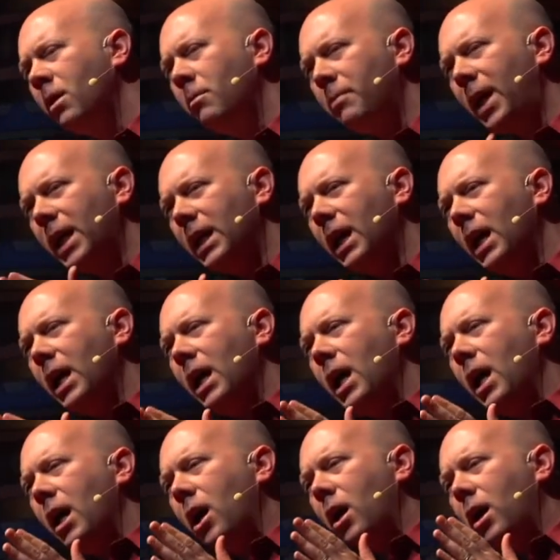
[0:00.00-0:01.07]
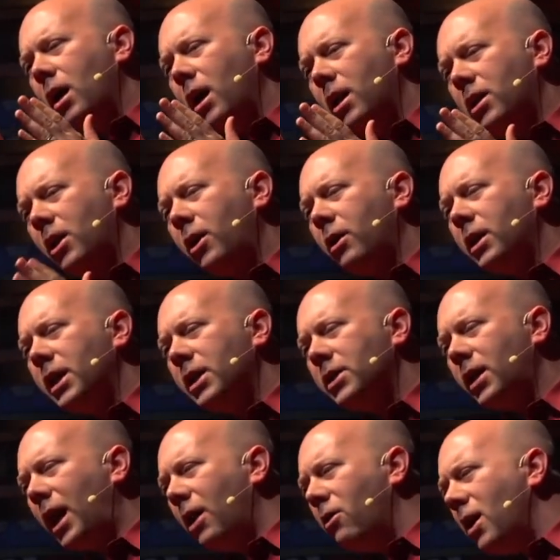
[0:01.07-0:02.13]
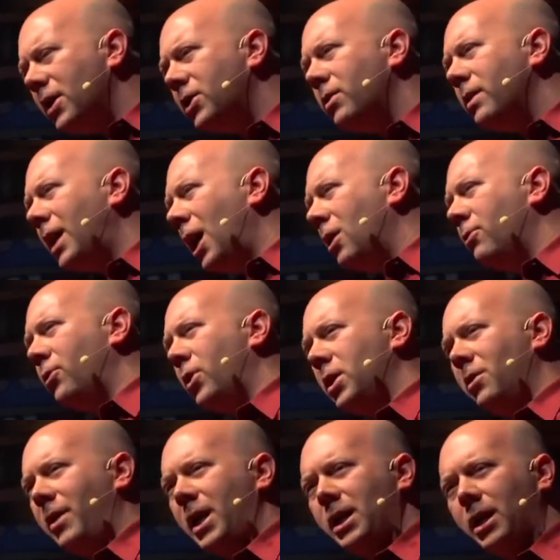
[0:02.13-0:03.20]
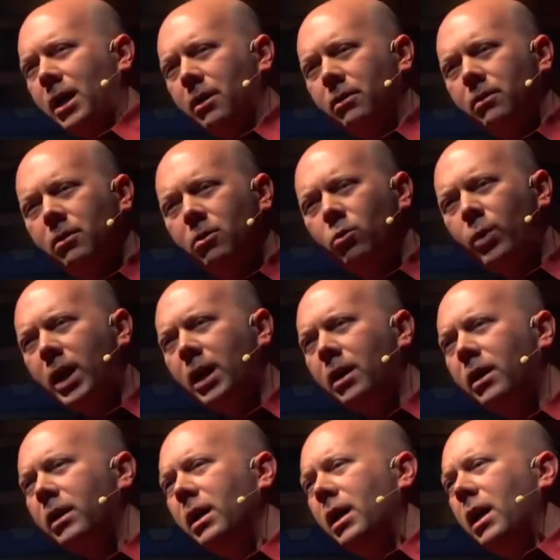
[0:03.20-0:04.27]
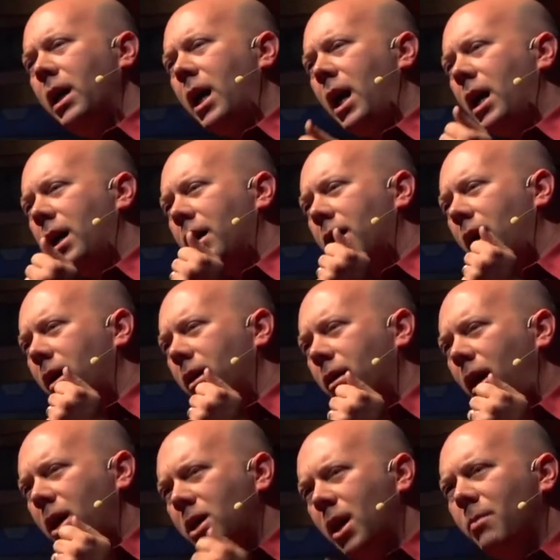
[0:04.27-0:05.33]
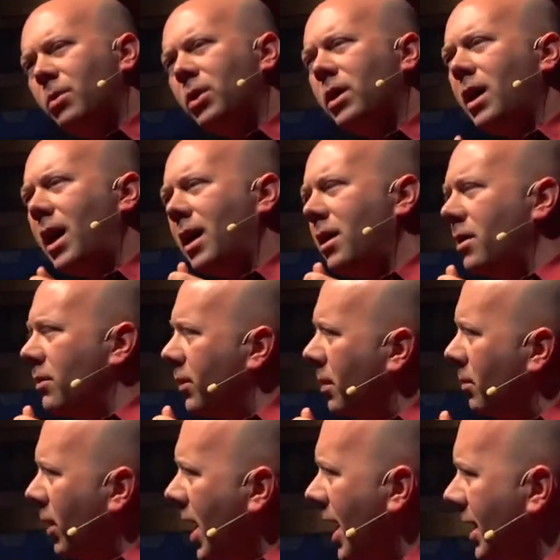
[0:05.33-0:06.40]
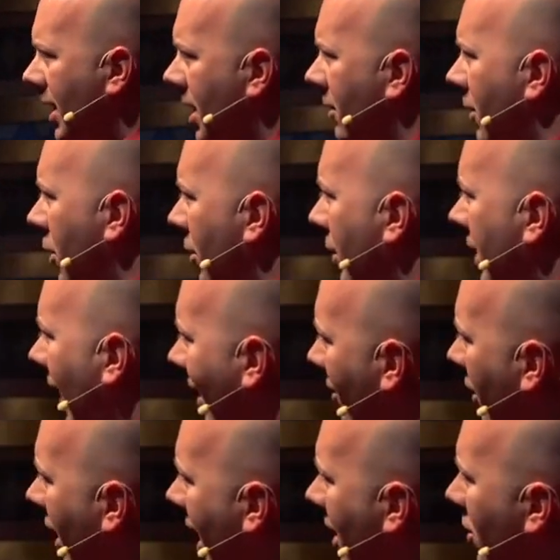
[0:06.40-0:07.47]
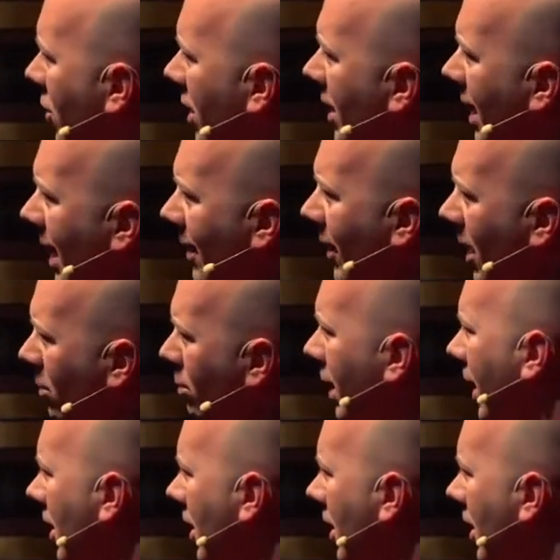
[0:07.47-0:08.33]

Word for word: But there is a lawsuit in California right now where uh, a number of blind individuals have alleged that they've had a really